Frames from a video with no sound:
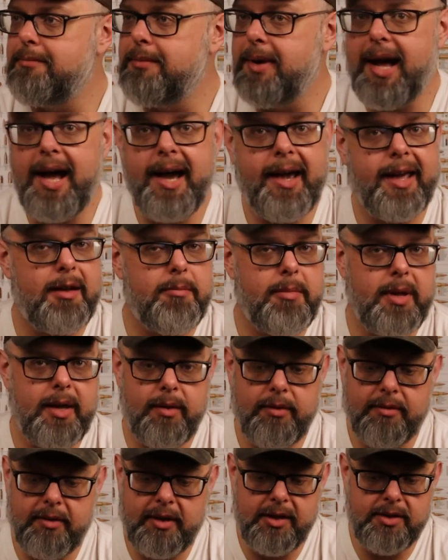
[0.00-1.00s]
not going to
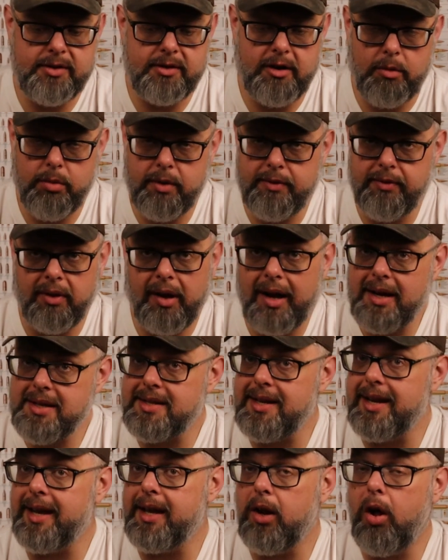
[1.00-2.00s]
be concerned with
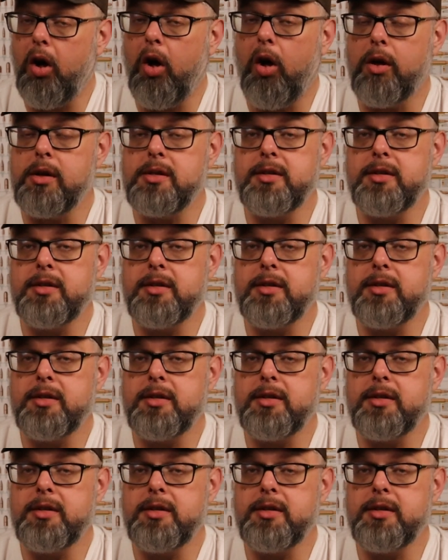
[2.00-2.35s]
velocity at all.